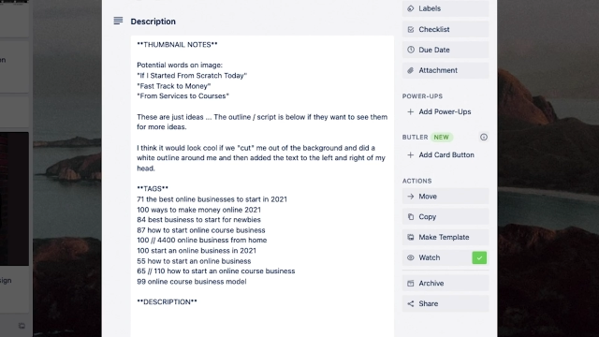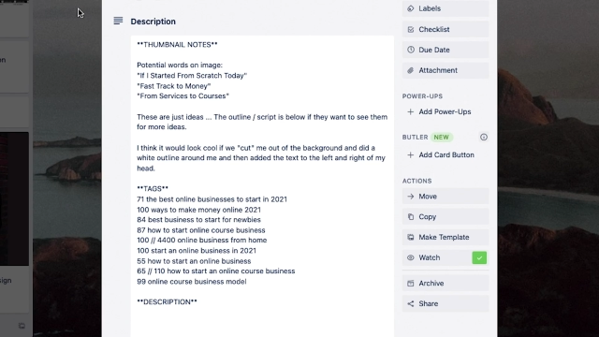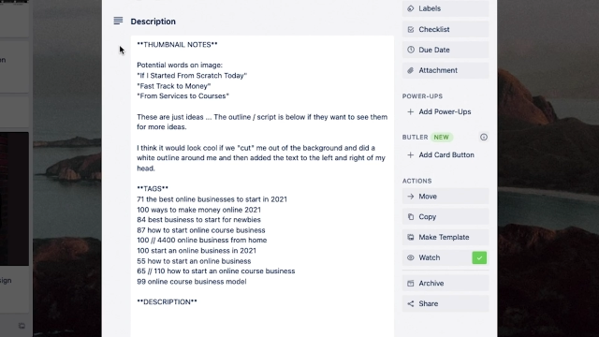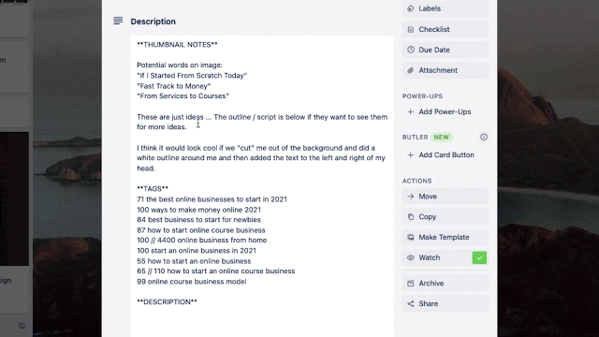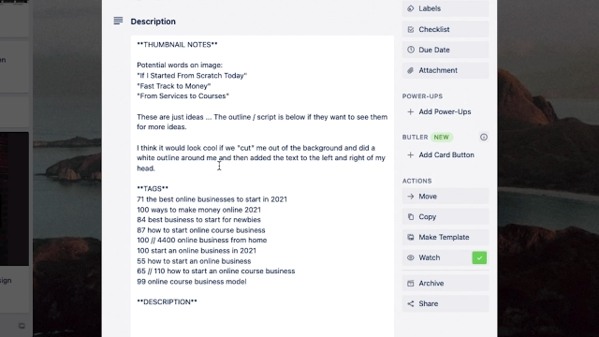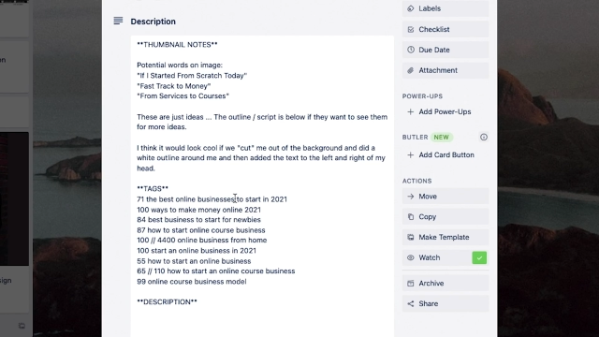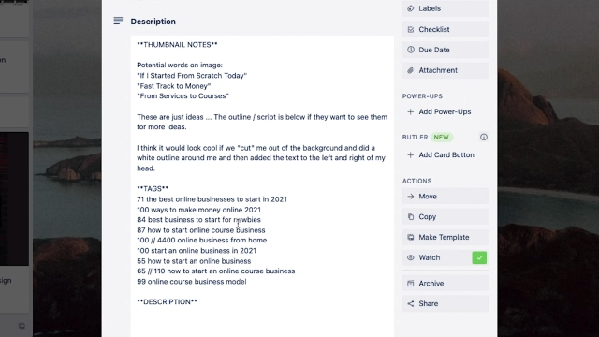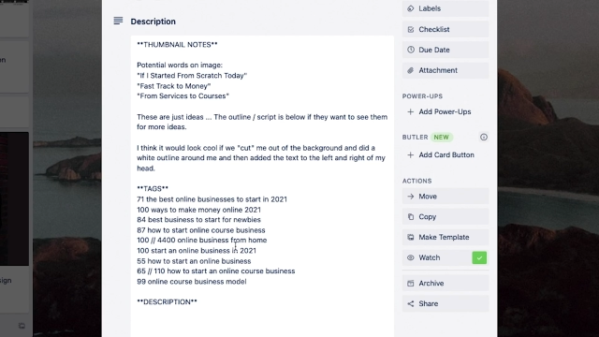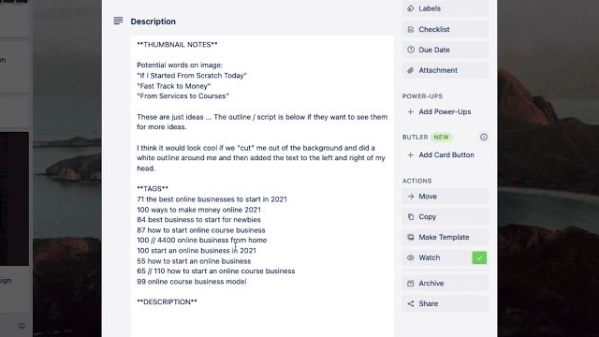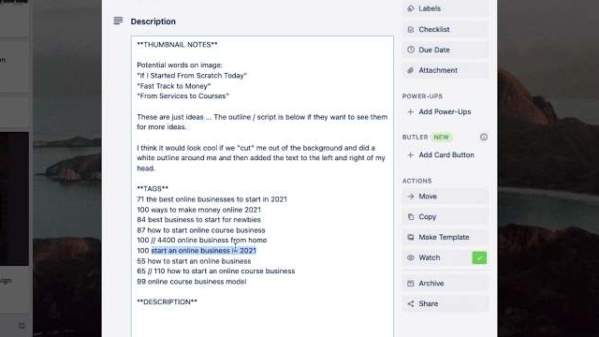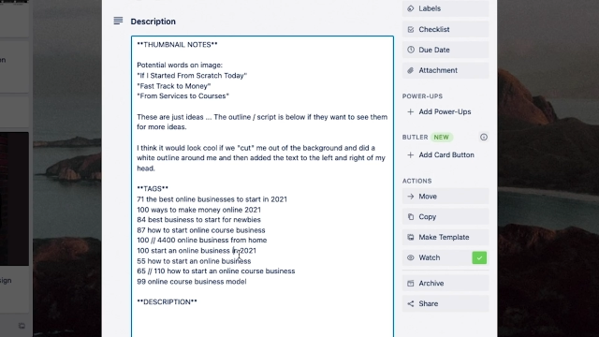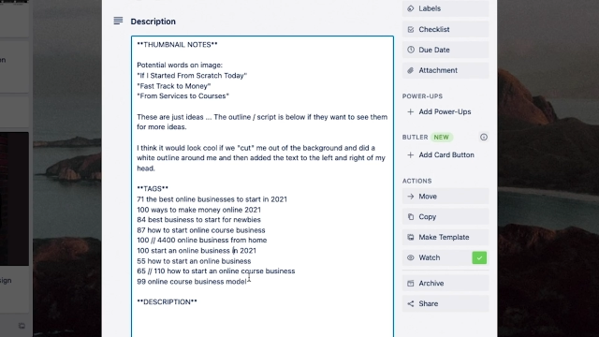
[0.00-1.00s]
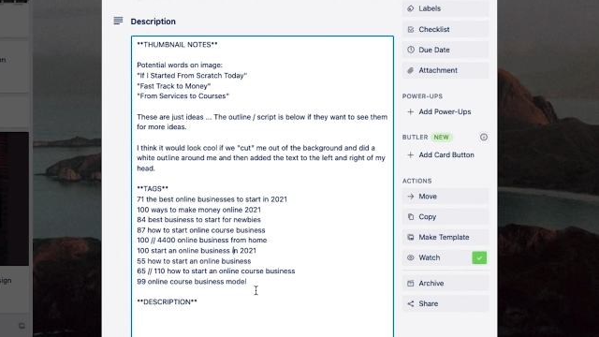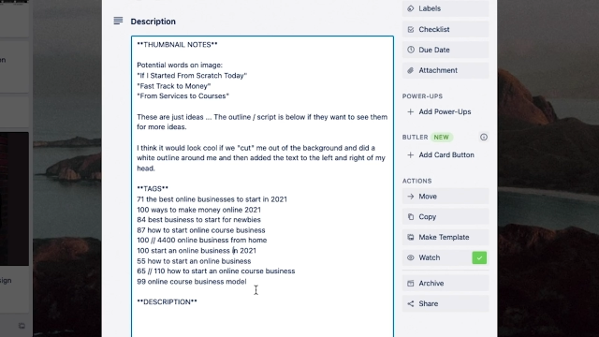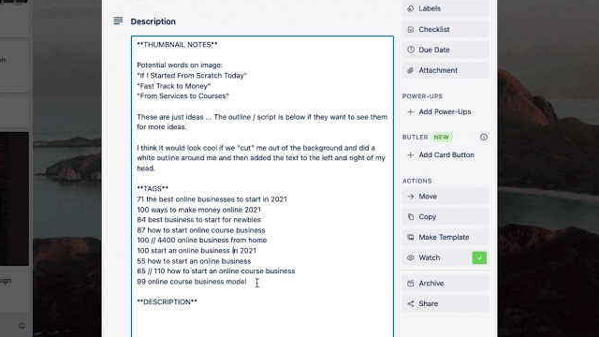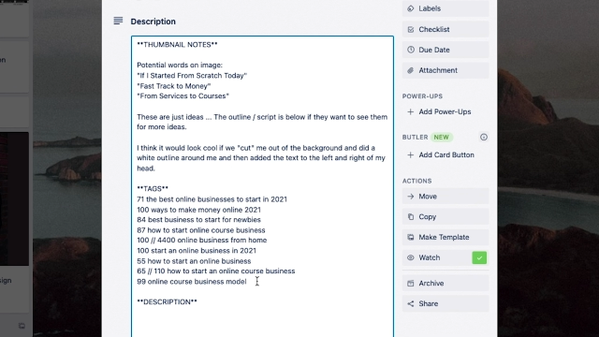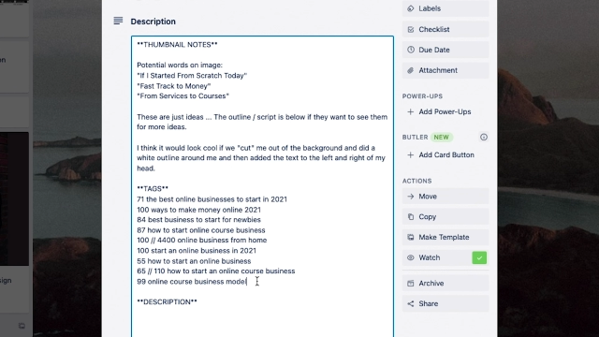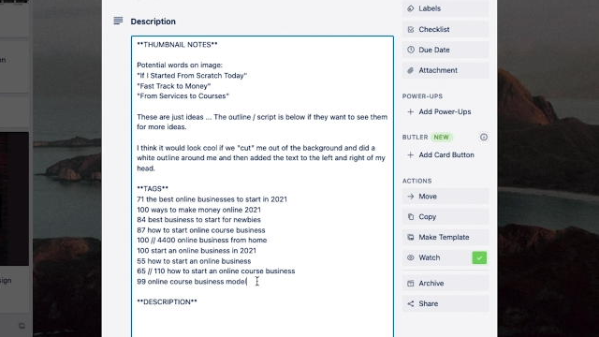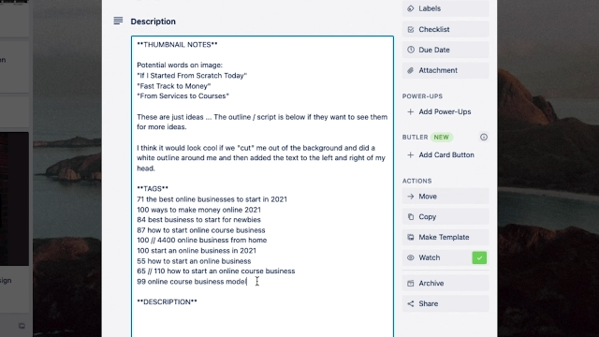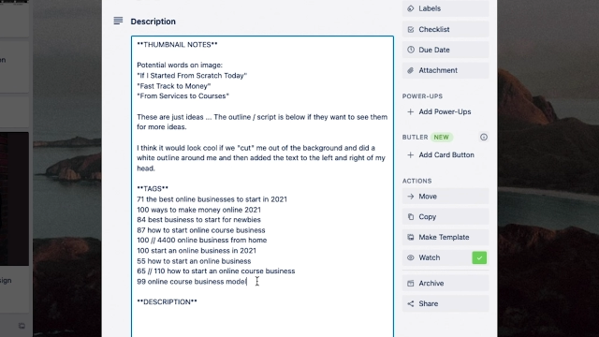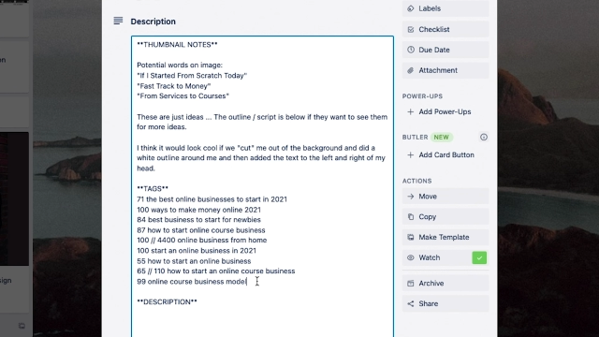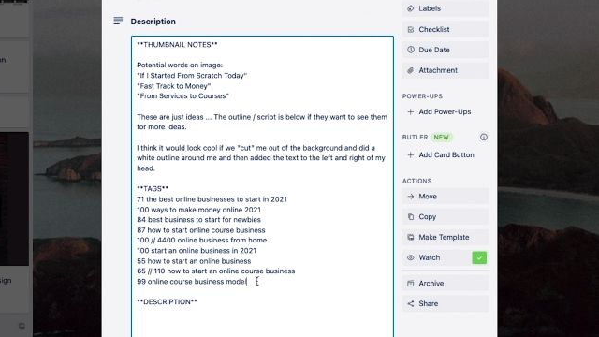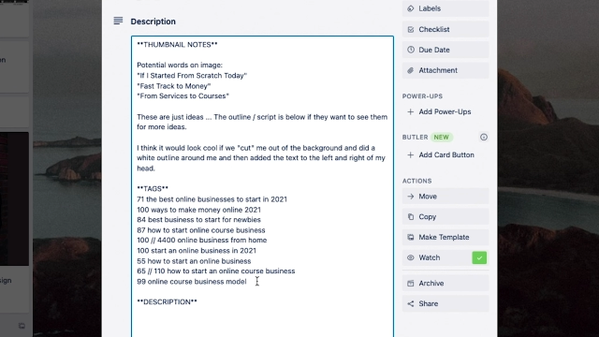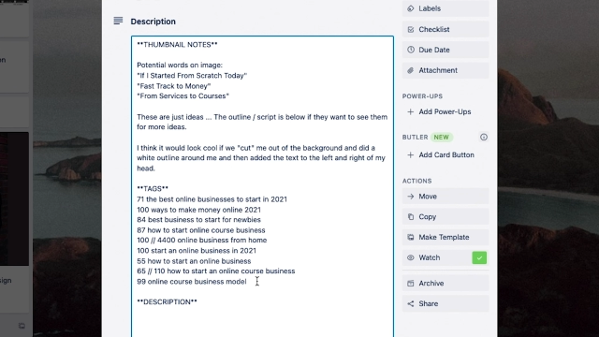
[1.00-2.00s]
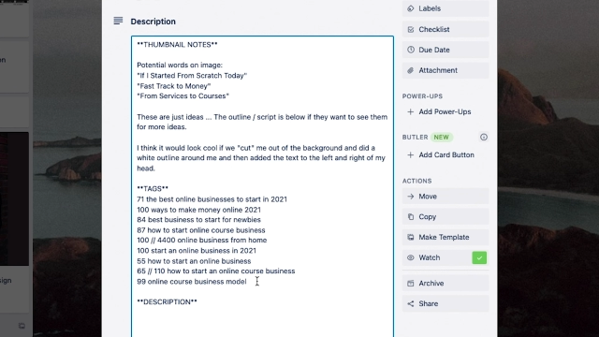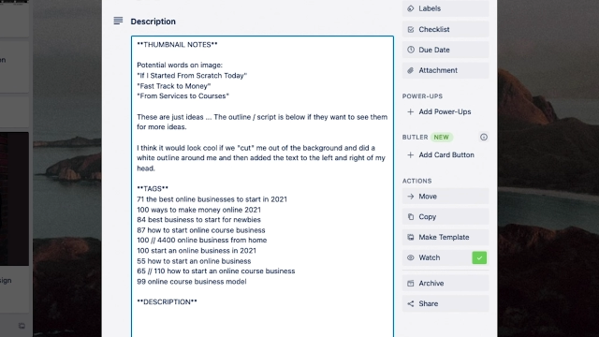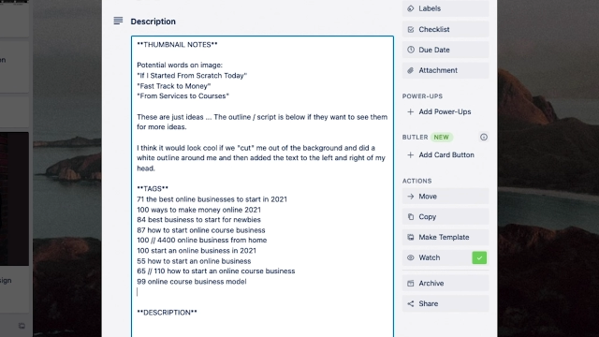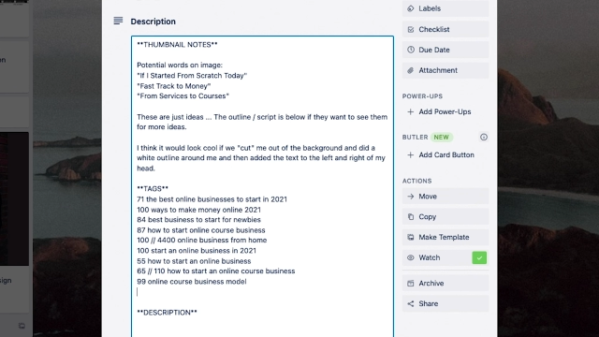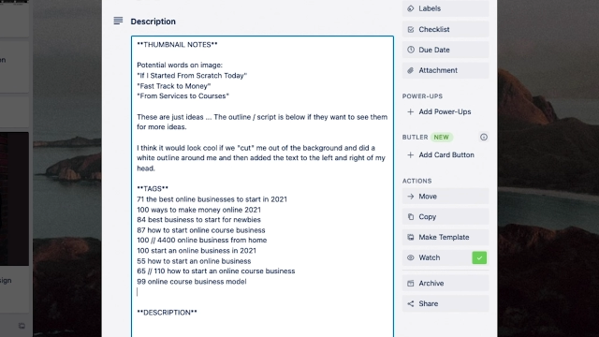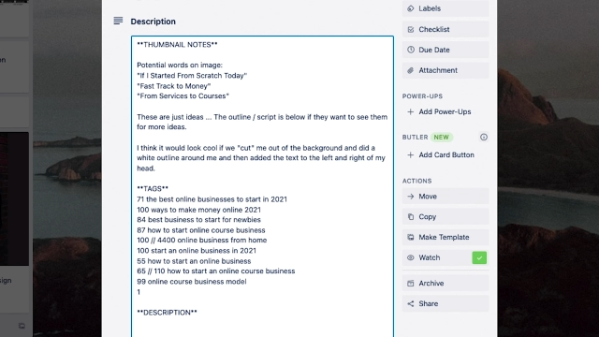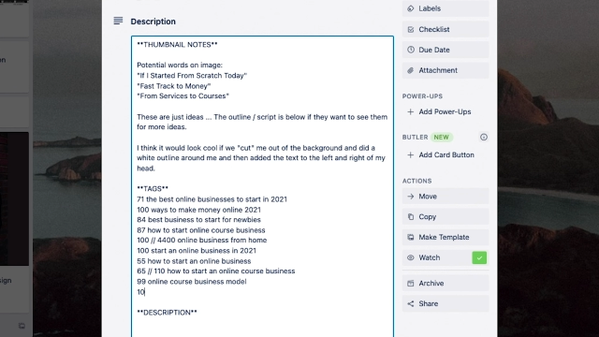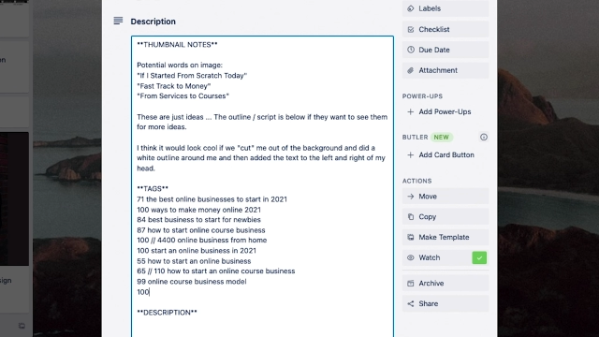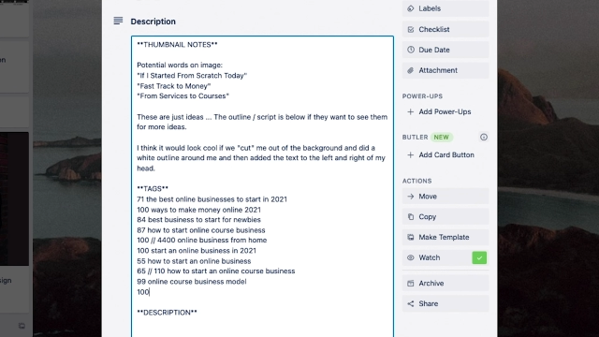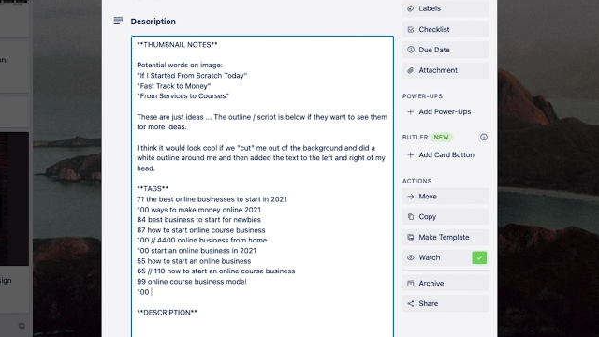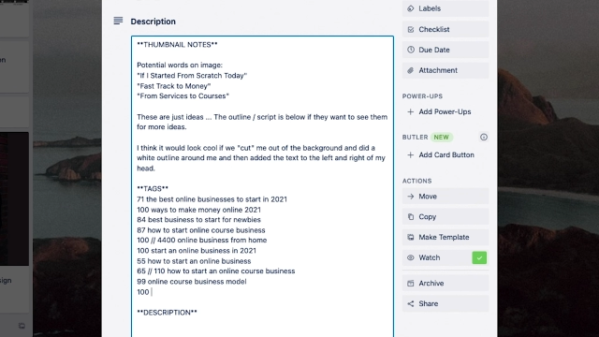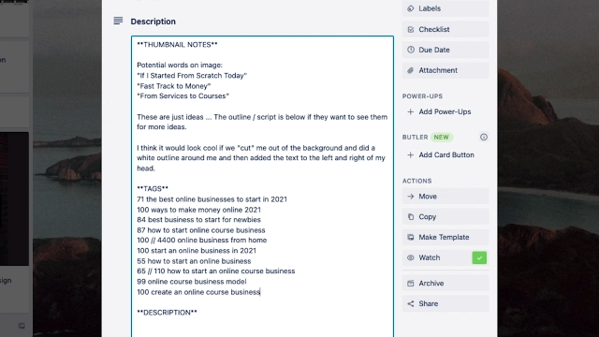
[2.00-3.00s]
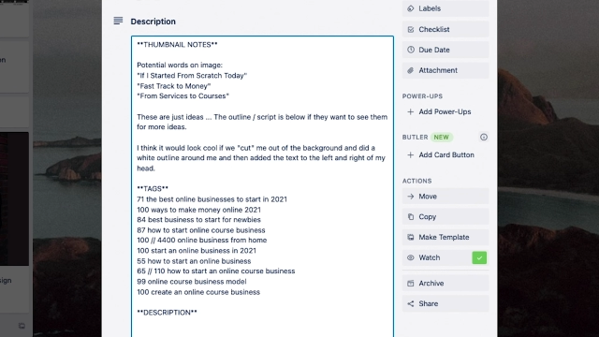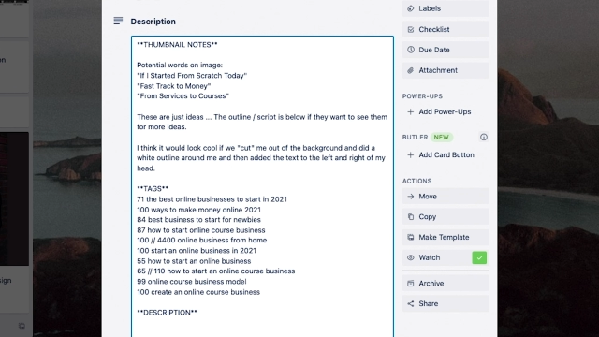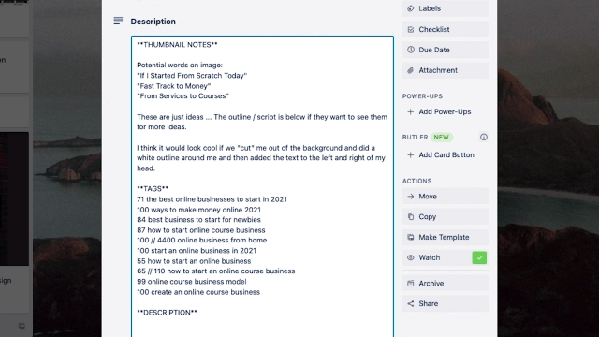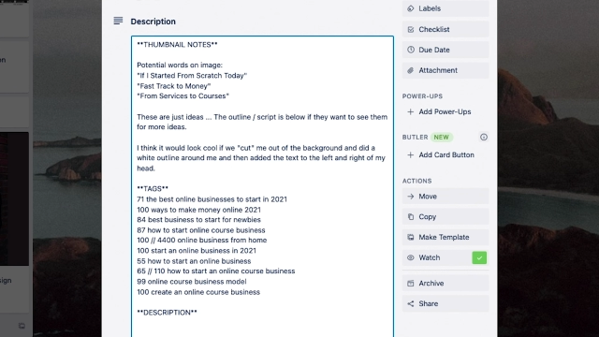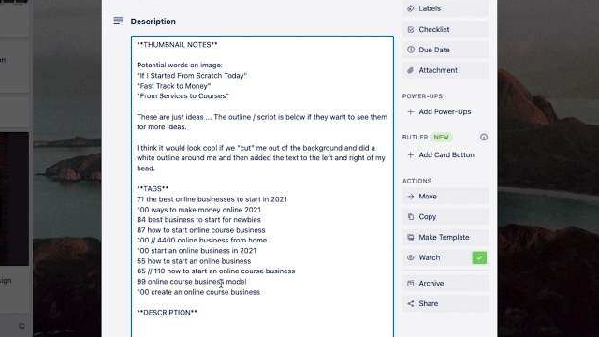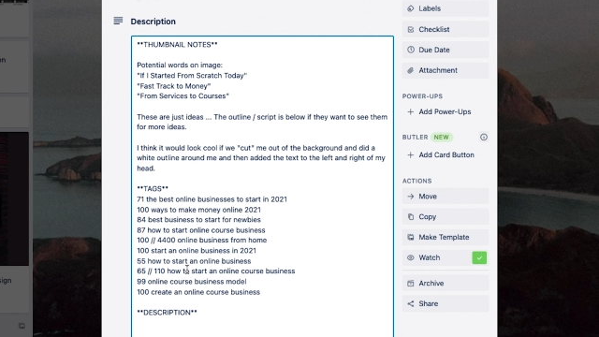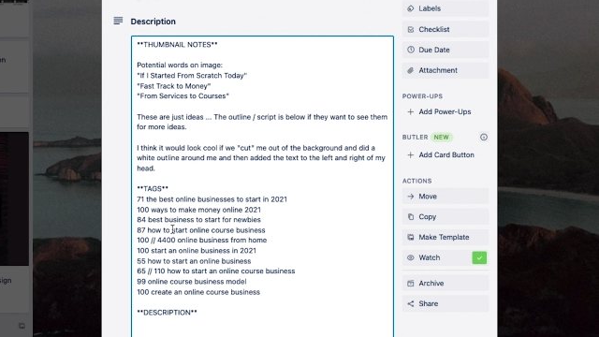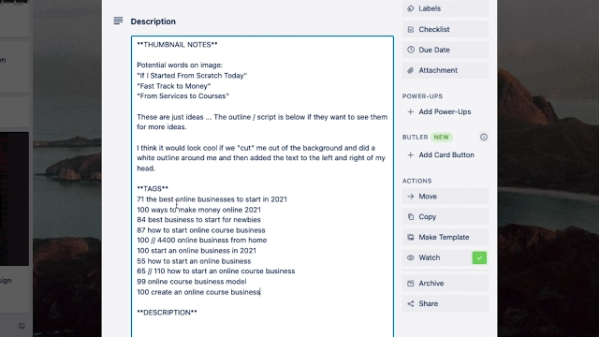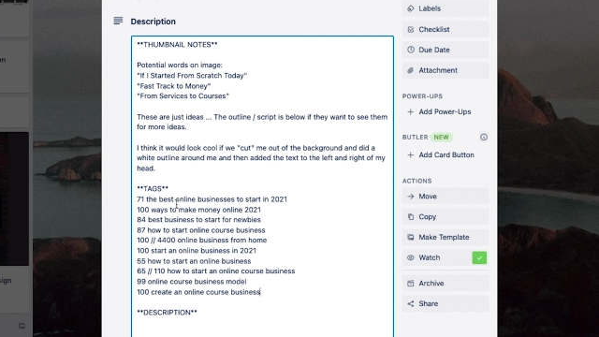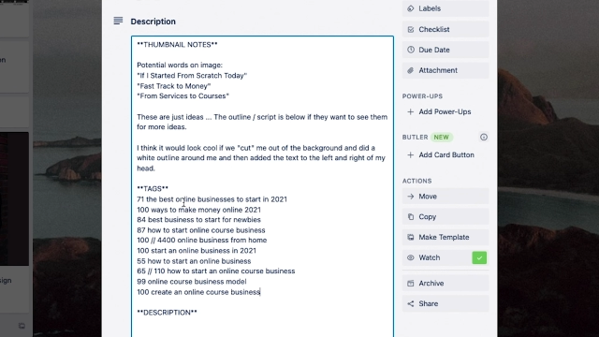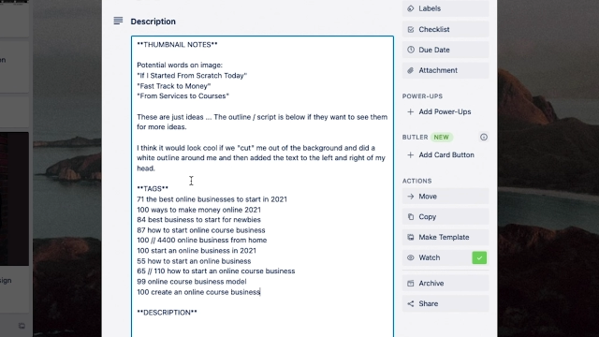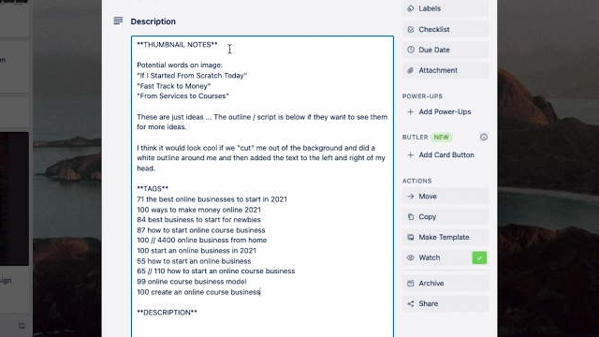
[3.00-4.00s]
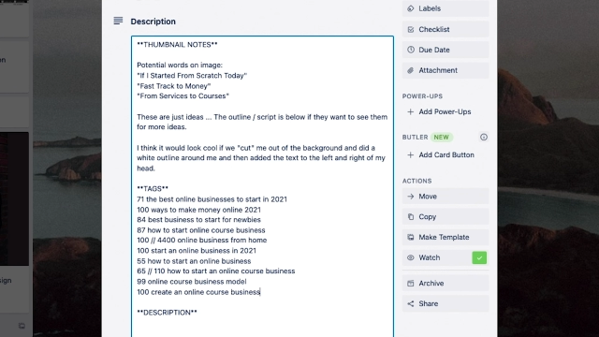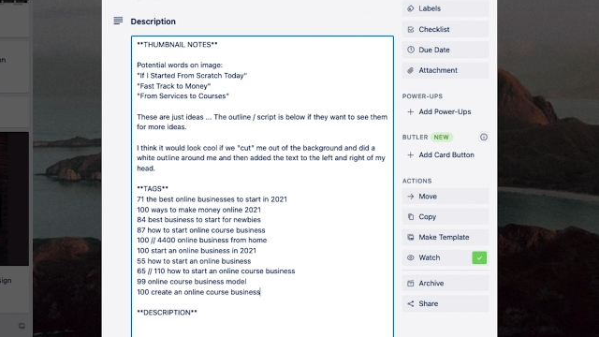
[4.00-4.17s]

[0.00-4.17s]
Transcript: (no speaker visible)